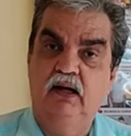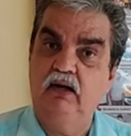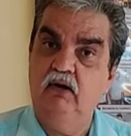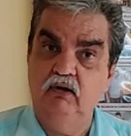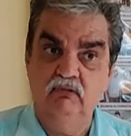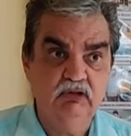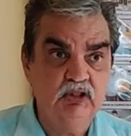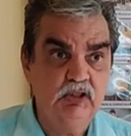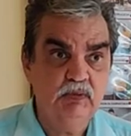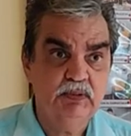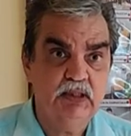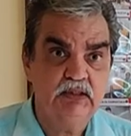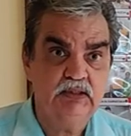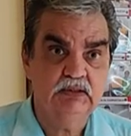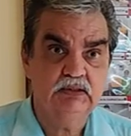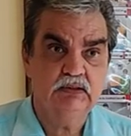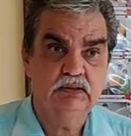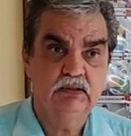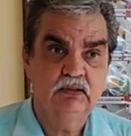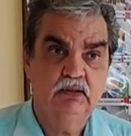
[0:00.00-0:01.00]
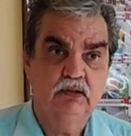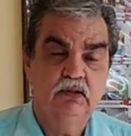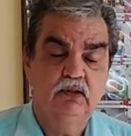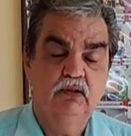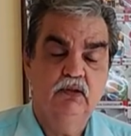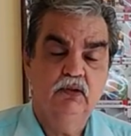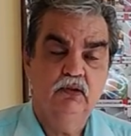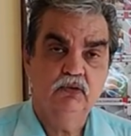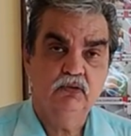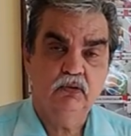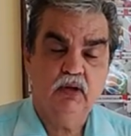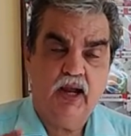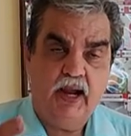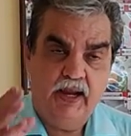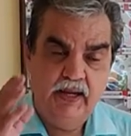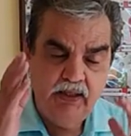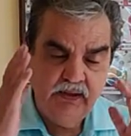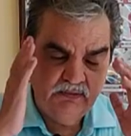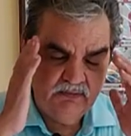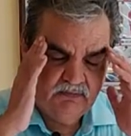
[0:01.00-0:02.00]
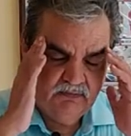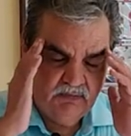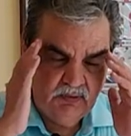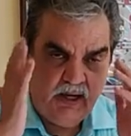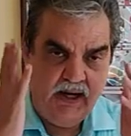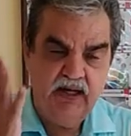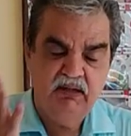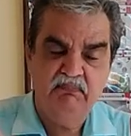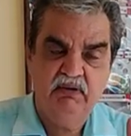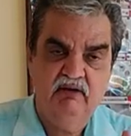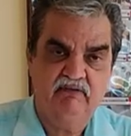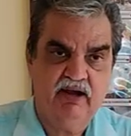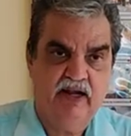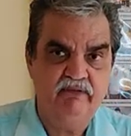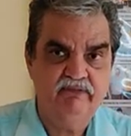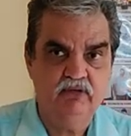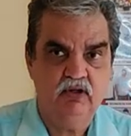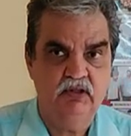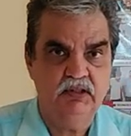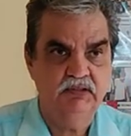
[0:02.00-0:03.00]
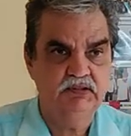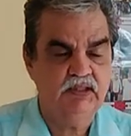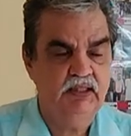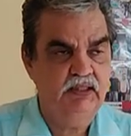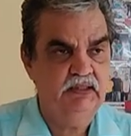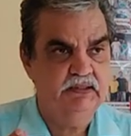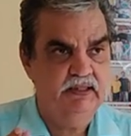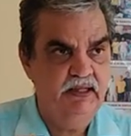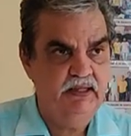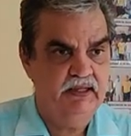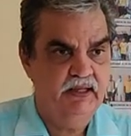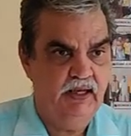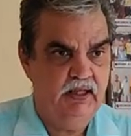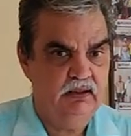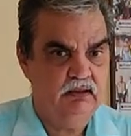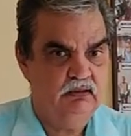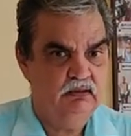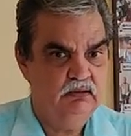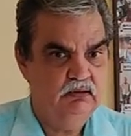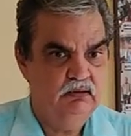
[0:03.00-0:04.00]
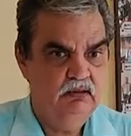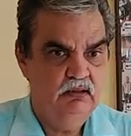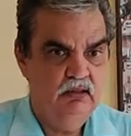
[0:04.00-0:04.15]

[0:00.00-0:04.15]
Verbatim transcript: along with his brother. So I and my wife thought, ki sala dekh yaar.